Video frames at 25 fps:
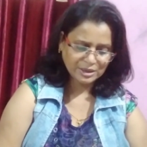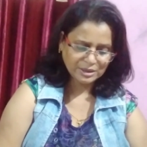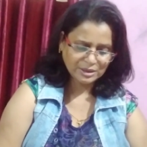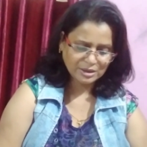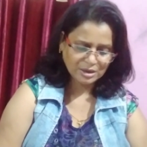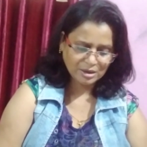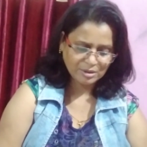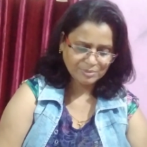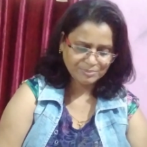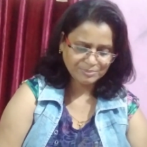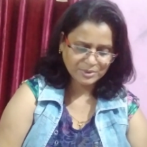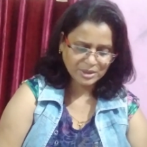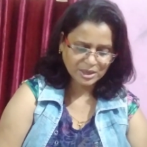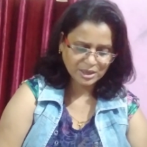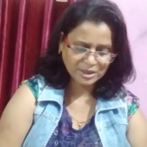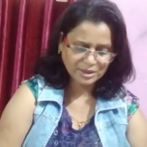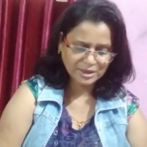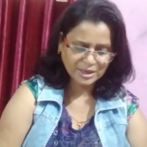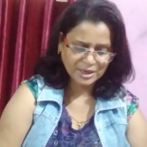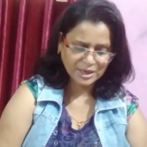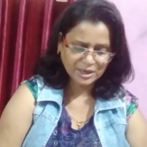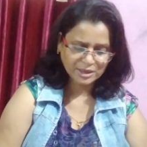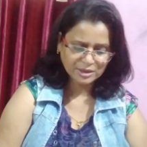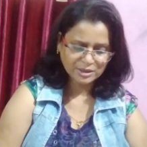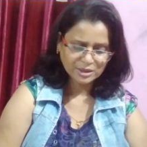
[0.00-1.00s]
After that,
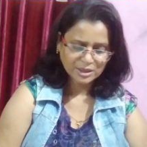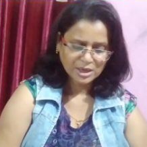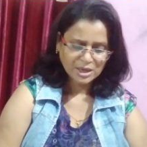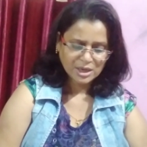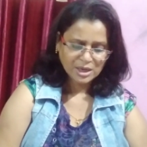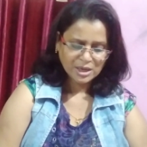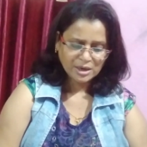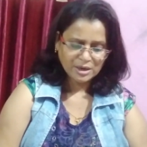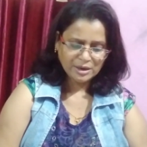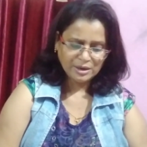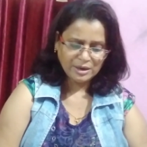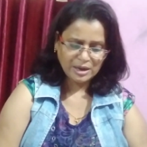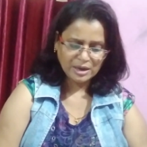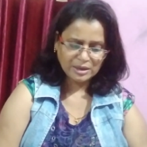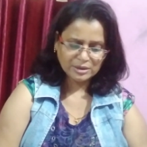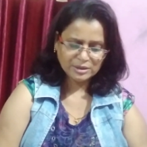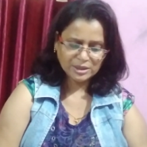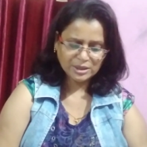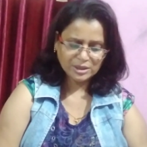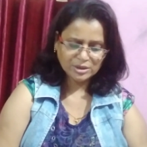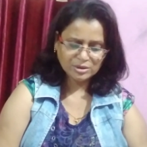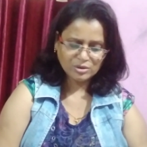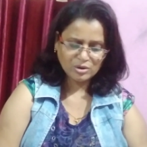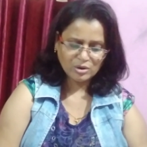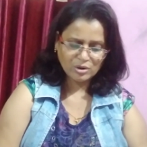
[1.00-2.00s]

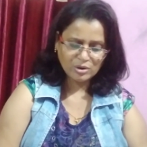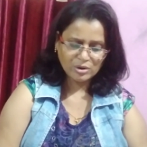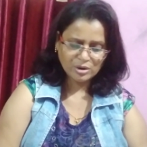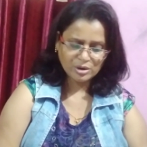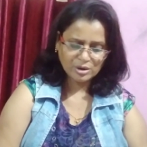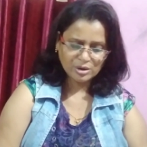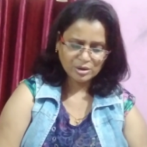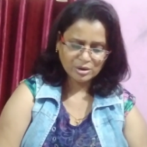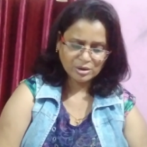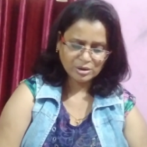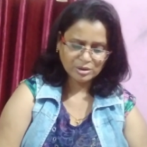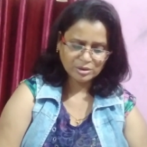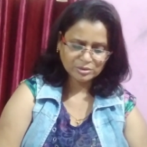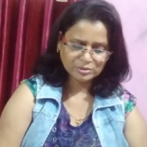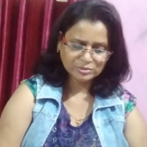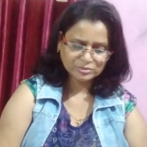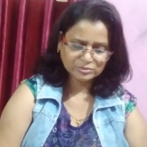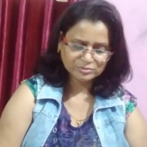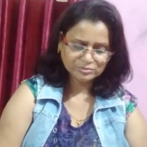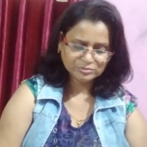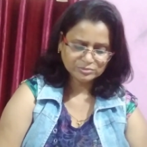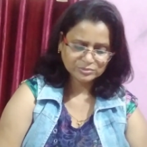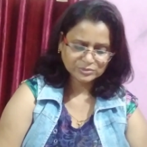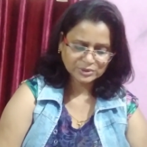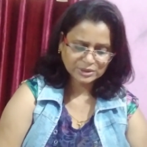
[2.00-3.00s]
Nadir
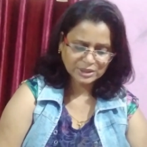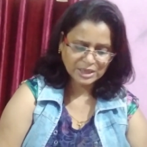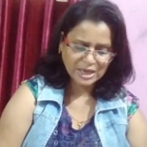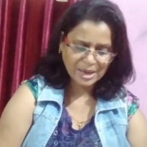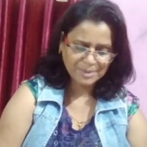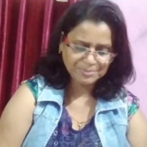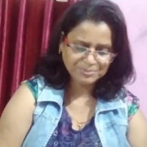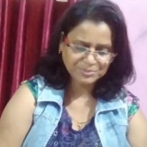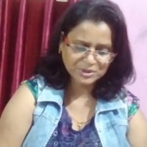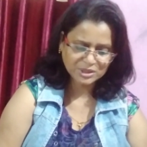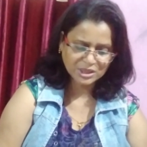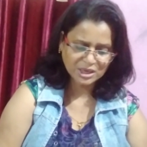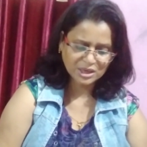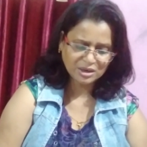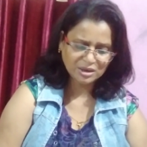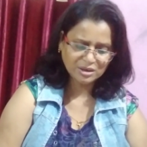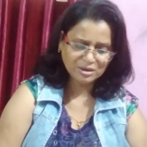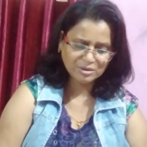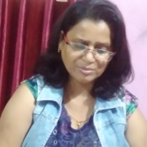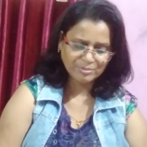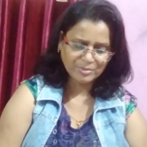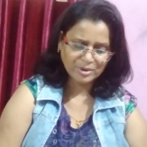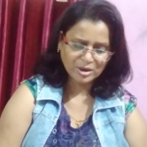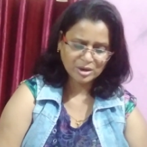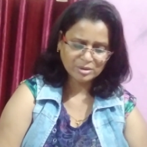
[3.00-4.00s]
captured
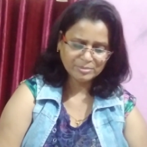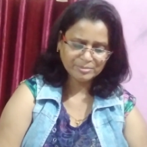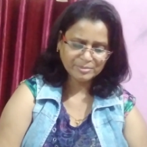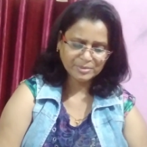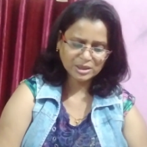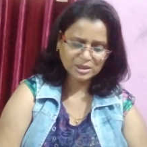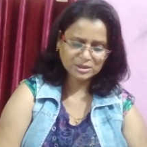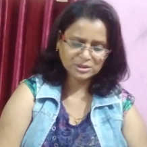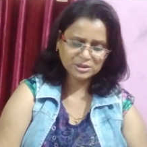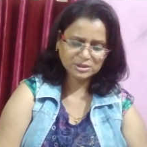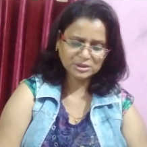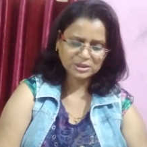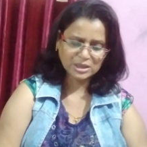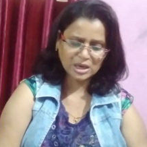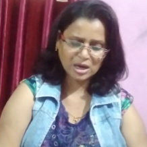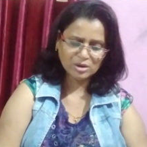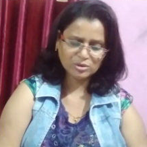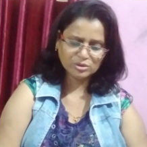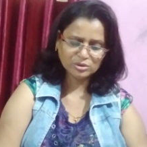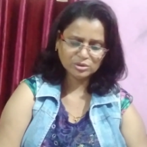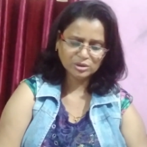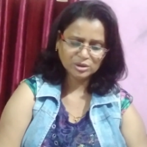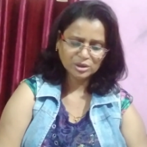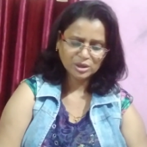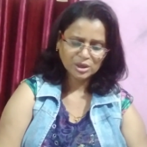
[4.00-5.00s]
Muhammad
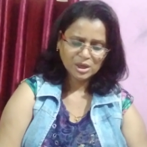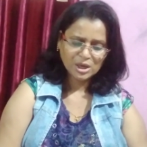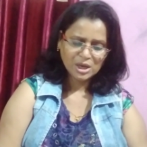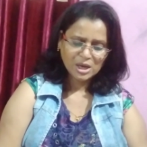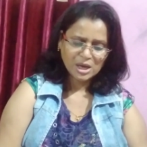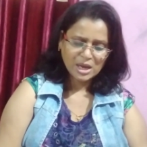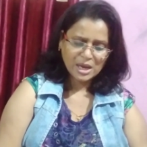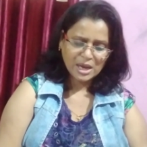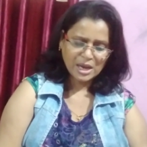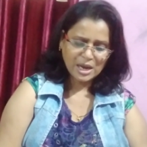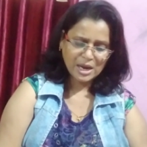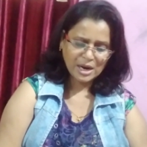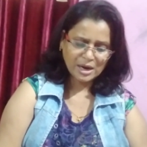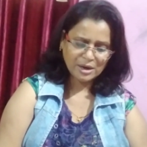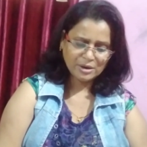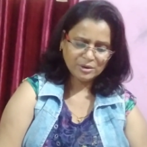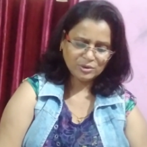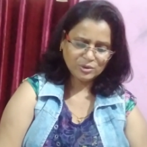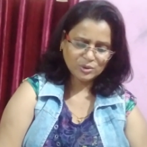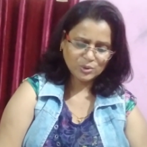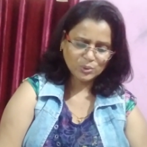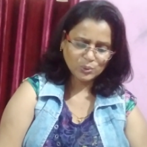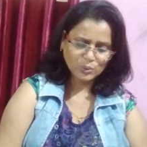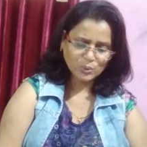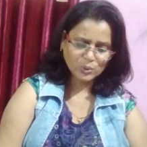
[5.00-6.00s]
Shah
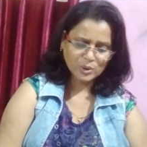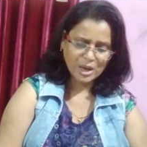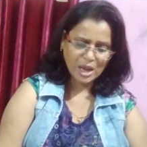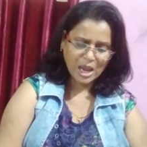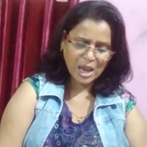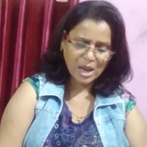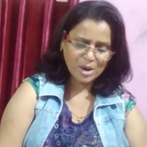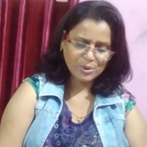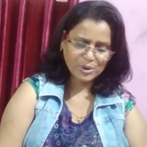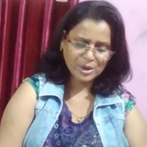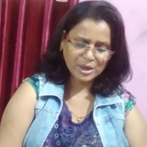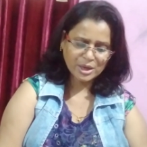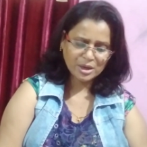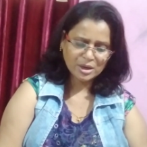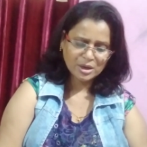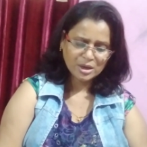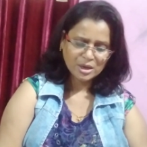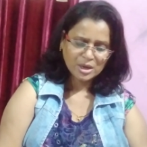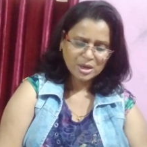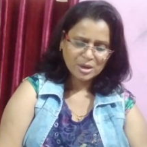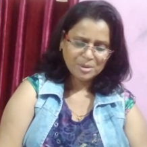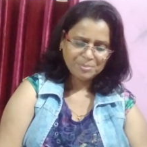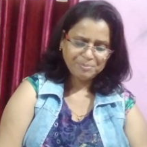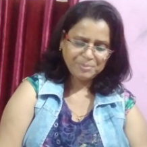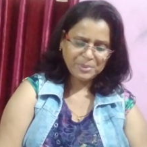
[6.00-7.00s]
and took away
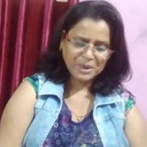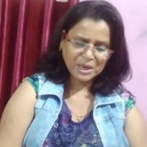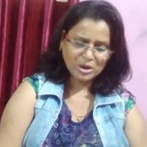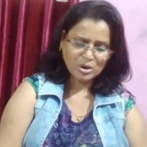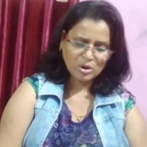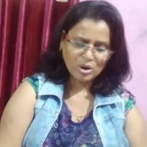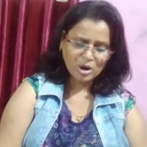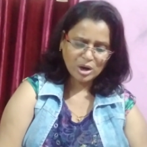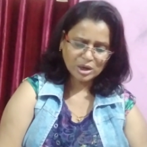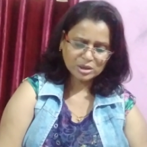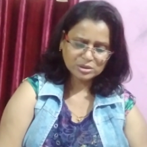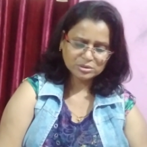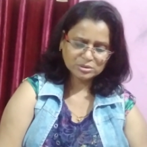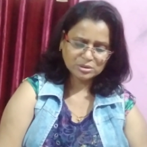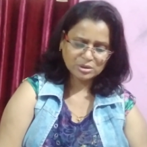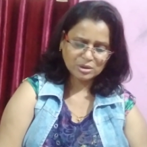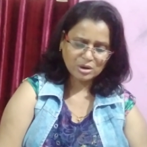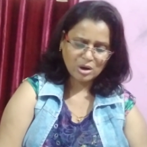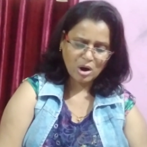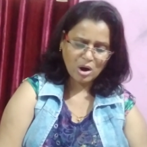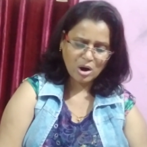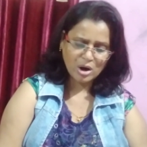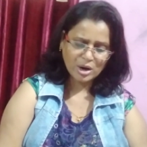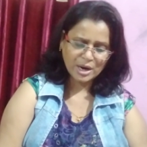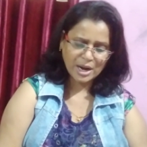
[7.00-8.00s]
Peacock
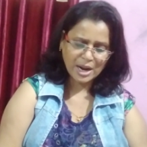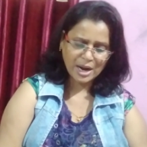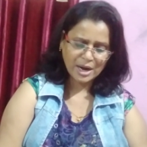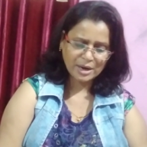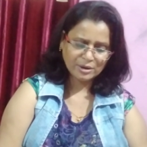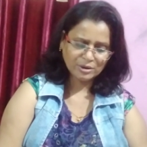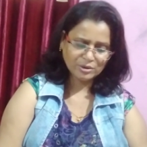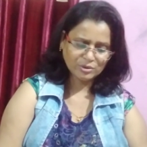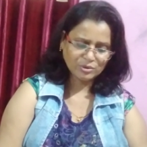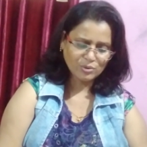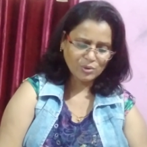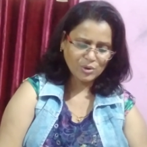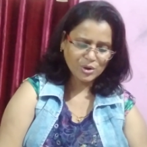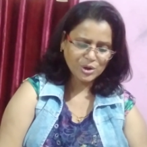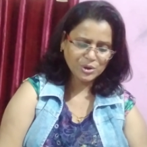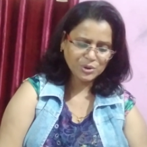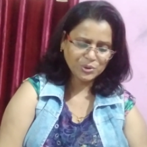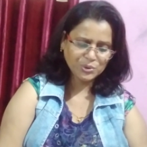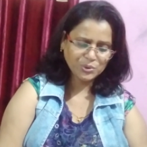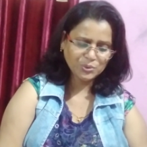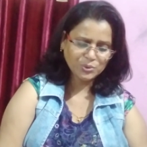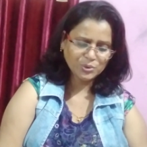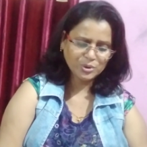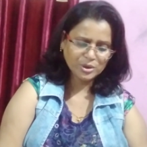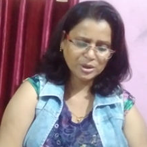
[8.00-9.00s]
Throne and
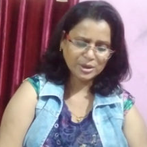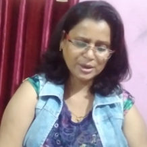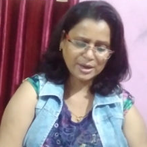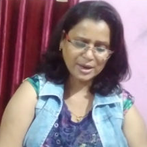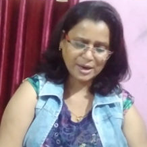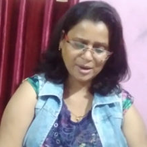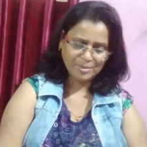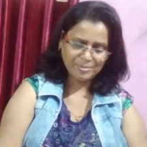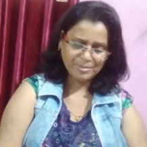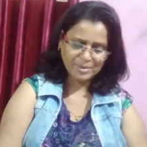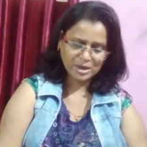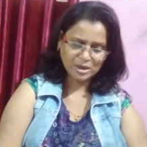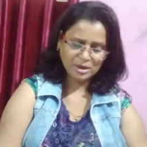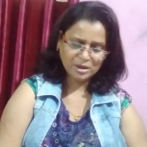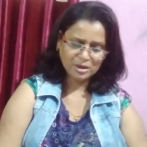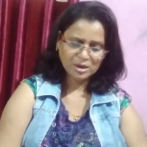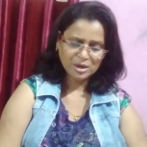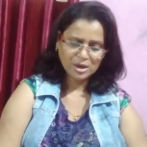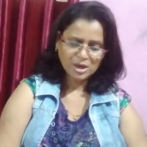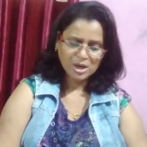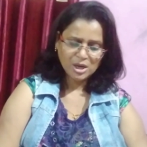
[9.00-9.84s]
Kohinoor diamond.